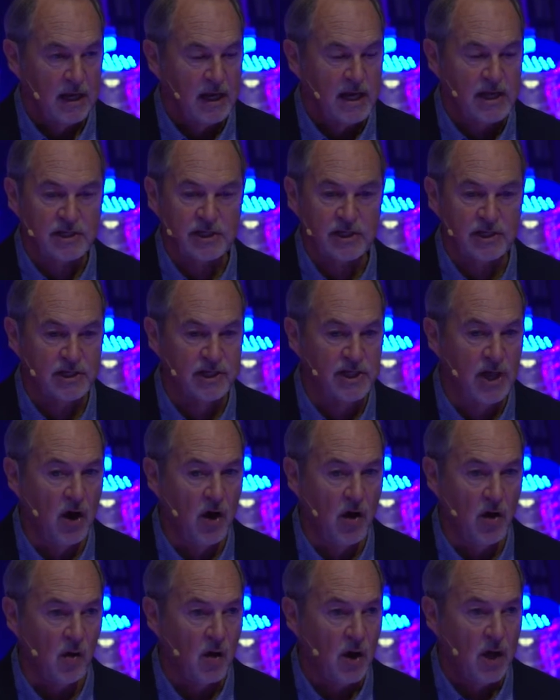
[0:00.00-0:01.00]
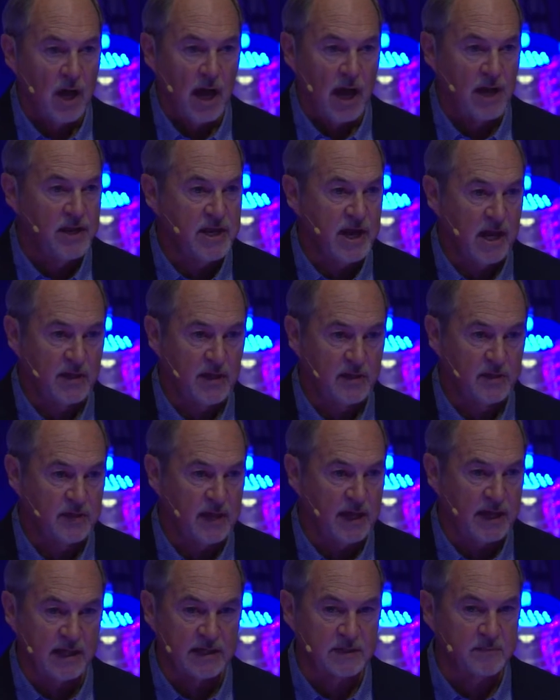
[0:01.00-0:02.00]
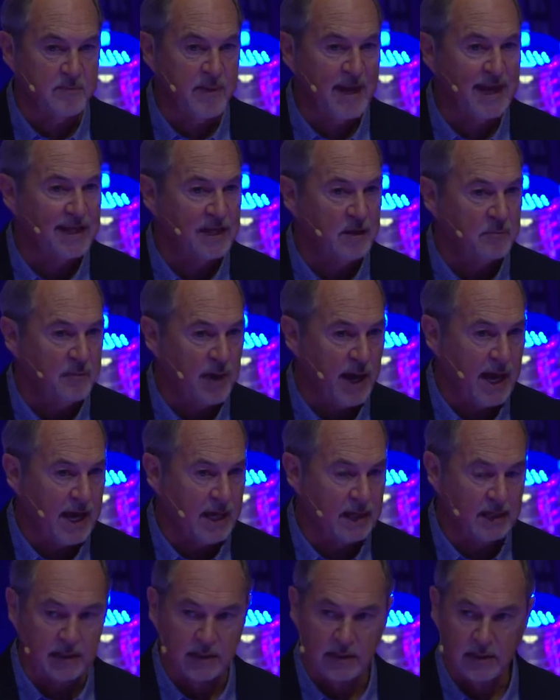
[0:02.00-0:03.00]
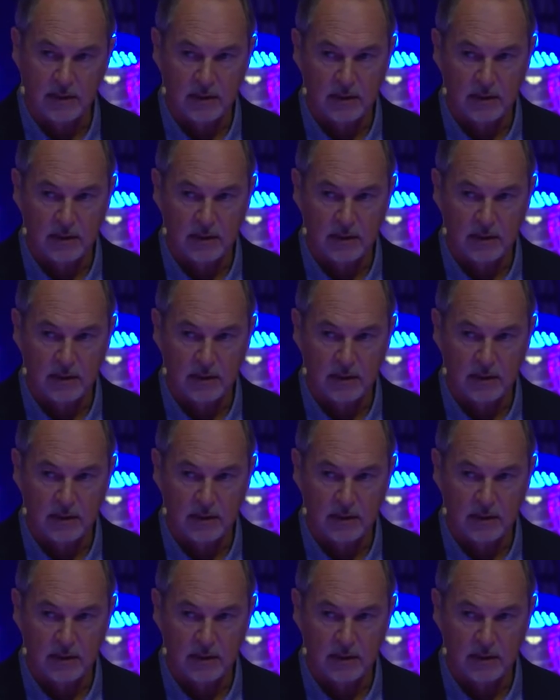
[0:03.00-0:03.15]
He says, No. And the other thing is make the bed,